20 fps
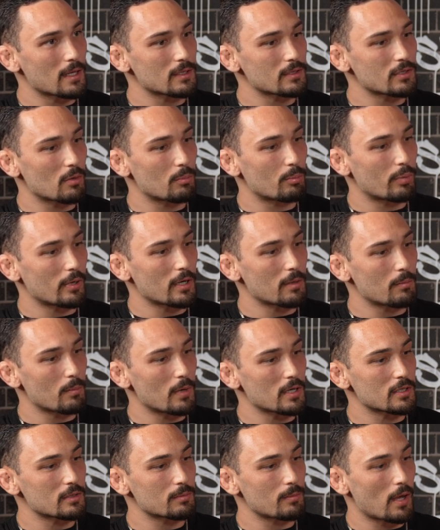And so pretty
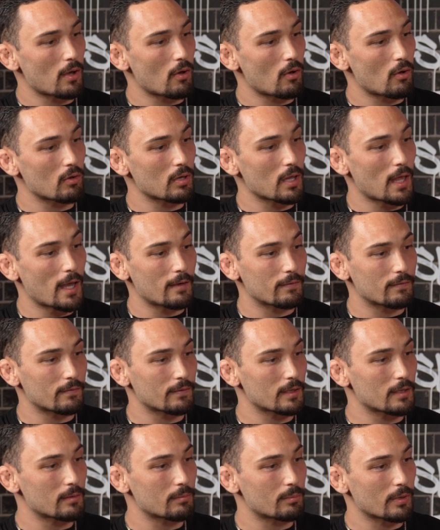much my whole life,
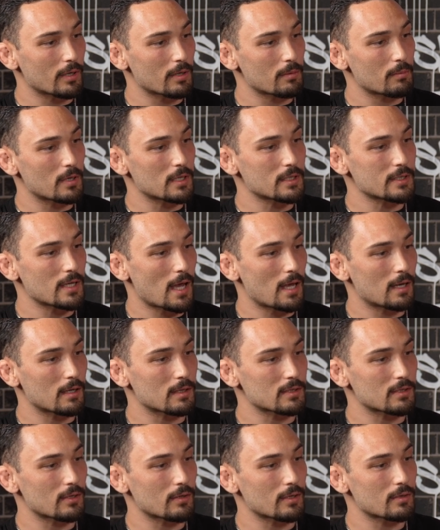he pretty much had it.
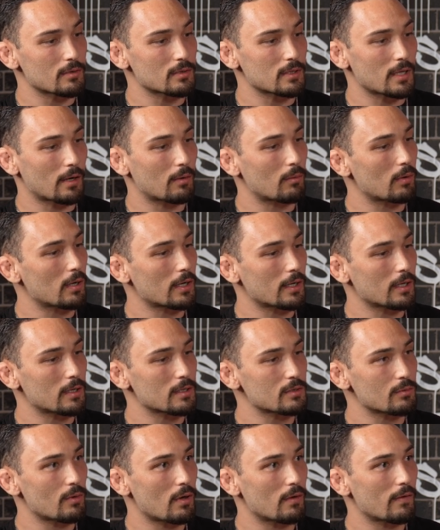So he was like working
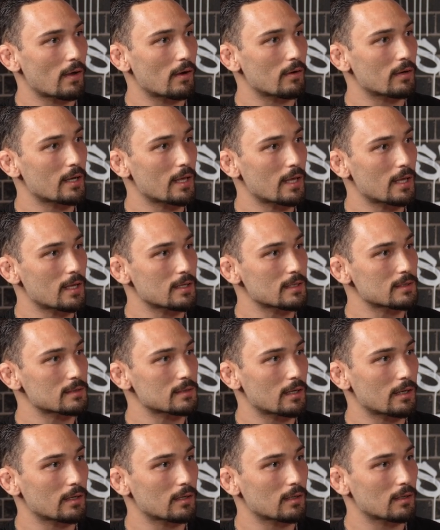12-hour days,
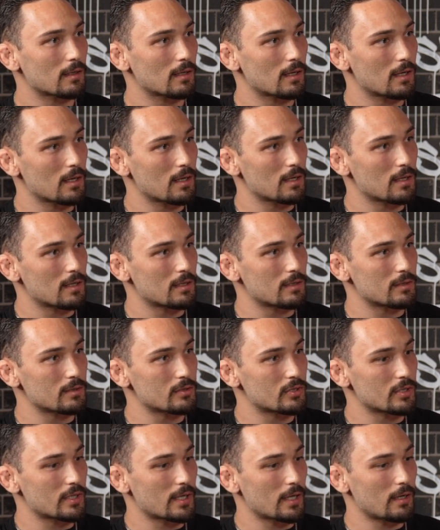like
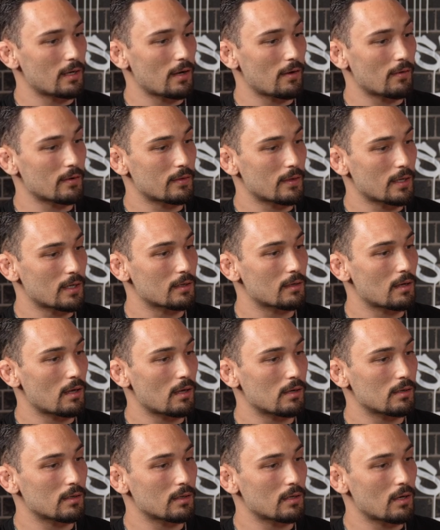getting everything
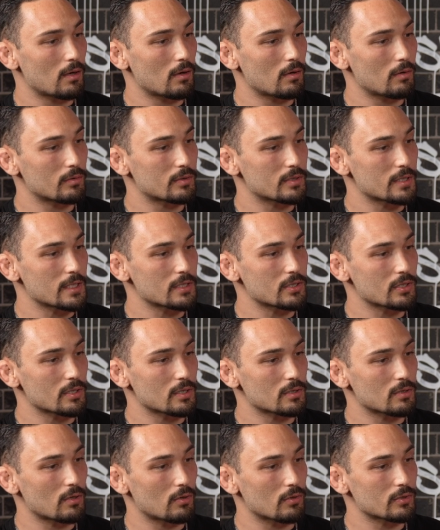done, you know, teaching
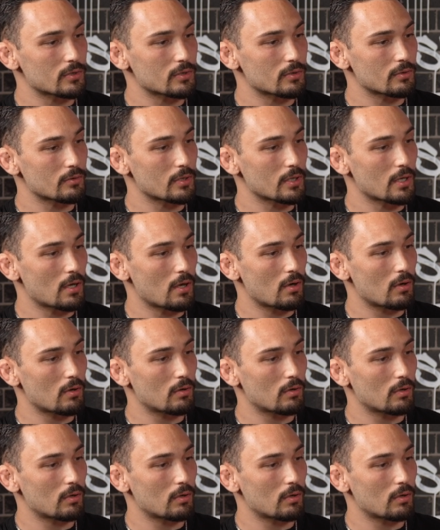his whole studio.